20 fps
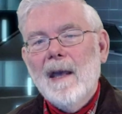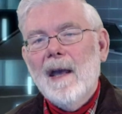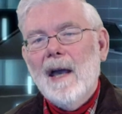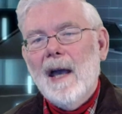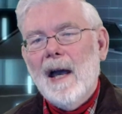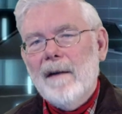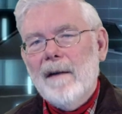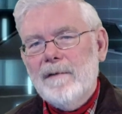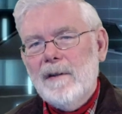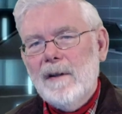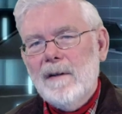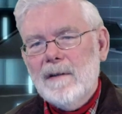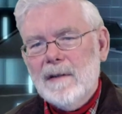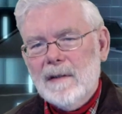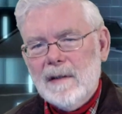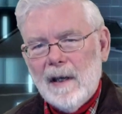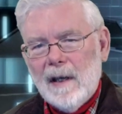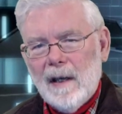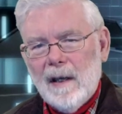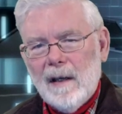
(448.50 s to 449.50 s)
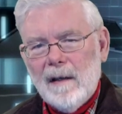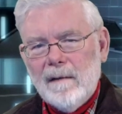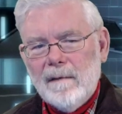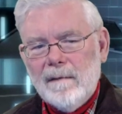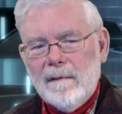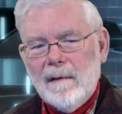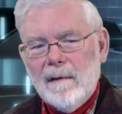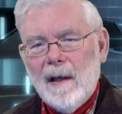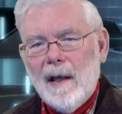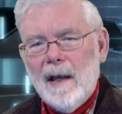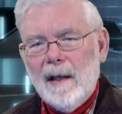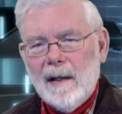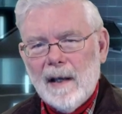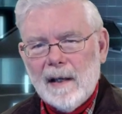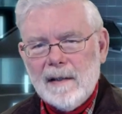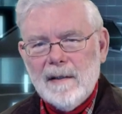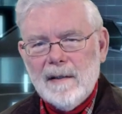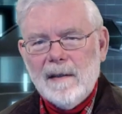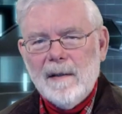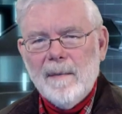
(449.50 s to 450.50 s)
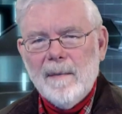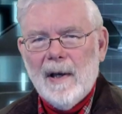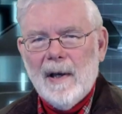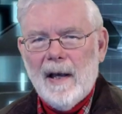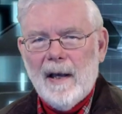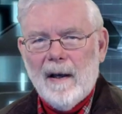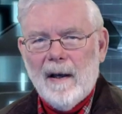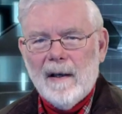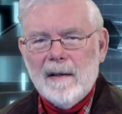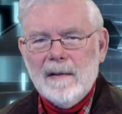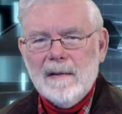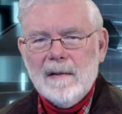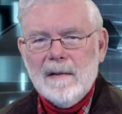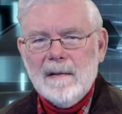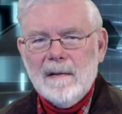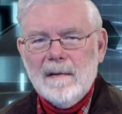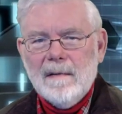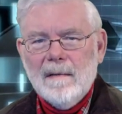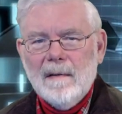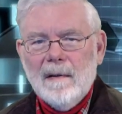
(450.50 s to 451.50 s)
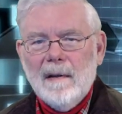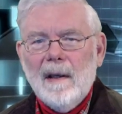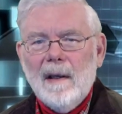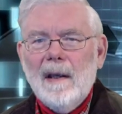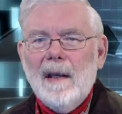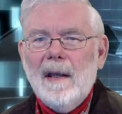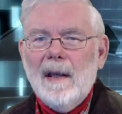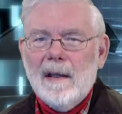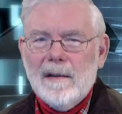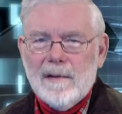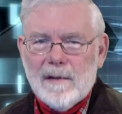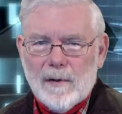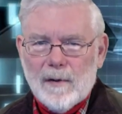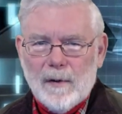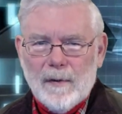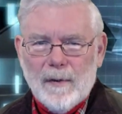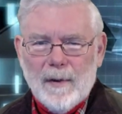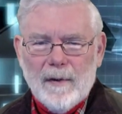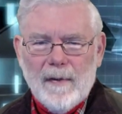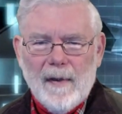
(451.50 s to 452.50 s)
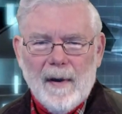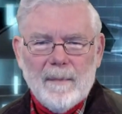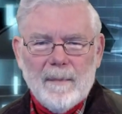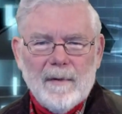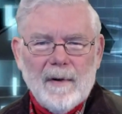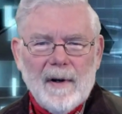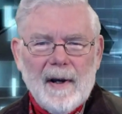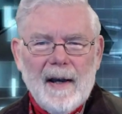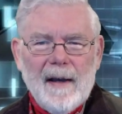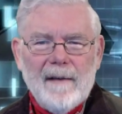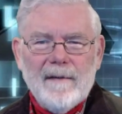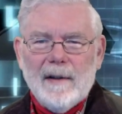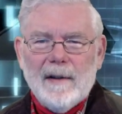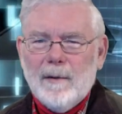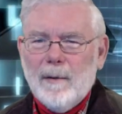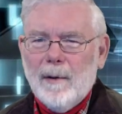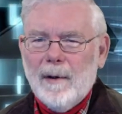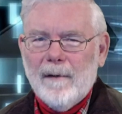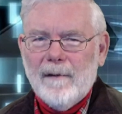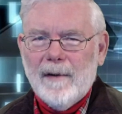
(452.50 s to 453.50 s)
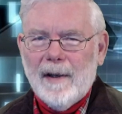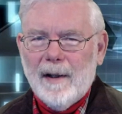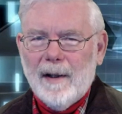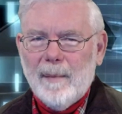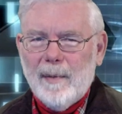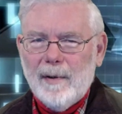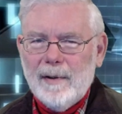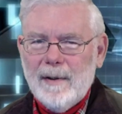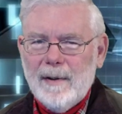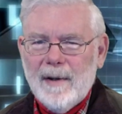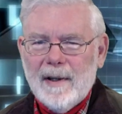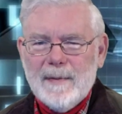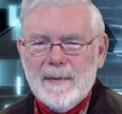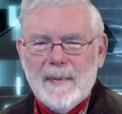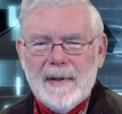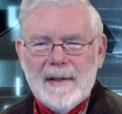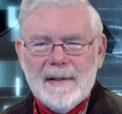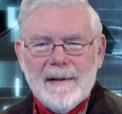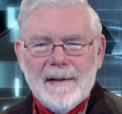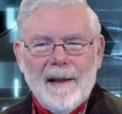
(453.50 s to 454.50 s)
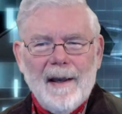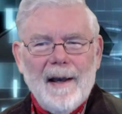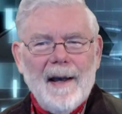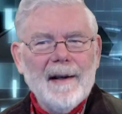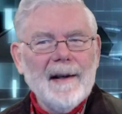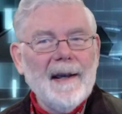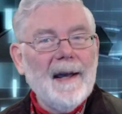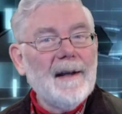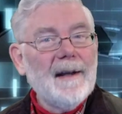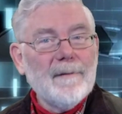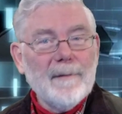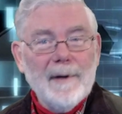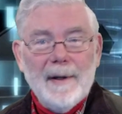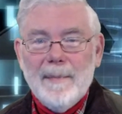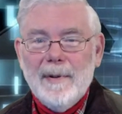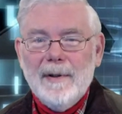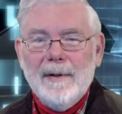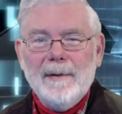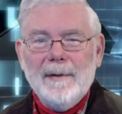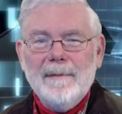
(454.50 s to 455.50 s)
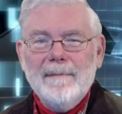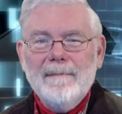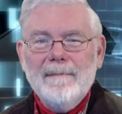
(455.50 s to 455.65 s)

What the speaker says: After you save and exit the BIOS, insert the thumb drive into an available USB slot and reboot.